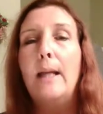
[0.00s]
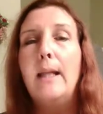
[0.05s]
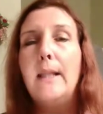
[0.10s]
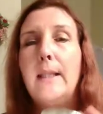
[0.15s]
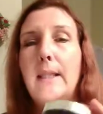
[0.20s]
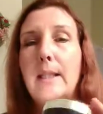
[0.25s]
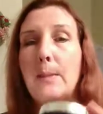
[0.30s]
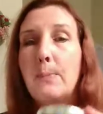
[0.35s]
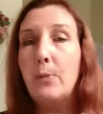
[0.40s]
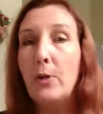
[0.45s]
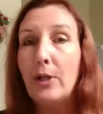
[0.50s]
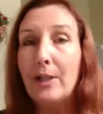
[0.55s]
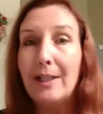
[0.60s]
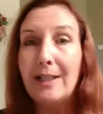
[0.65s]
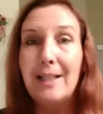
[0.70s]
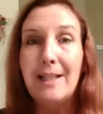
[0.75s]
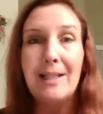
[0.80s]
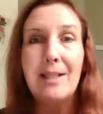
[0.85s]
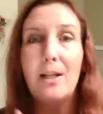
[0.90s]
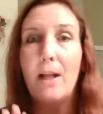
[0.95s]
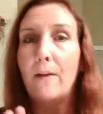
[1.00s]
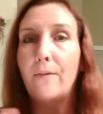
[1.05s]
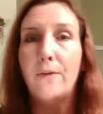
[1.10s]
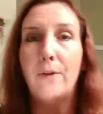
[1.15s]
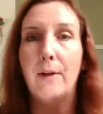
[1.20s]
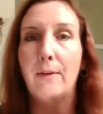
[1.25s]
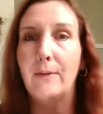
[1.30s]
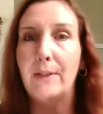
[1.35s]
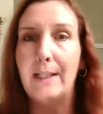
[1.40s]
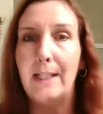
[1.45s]
This product is not for
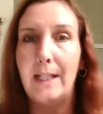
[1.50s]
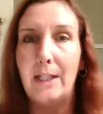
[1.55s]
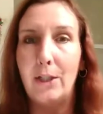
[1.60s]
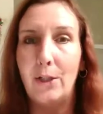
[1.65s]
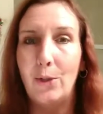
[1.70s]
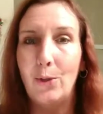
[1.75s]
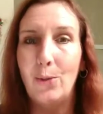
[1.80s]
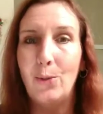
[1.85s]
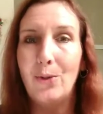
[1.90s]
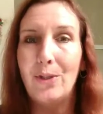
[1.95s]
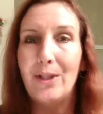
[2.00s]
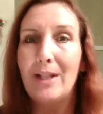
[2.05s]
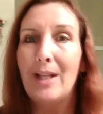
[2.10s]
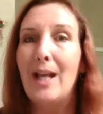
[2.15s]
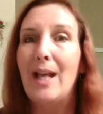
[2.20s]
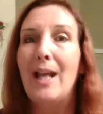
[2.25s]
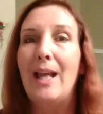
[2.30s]
everyday use.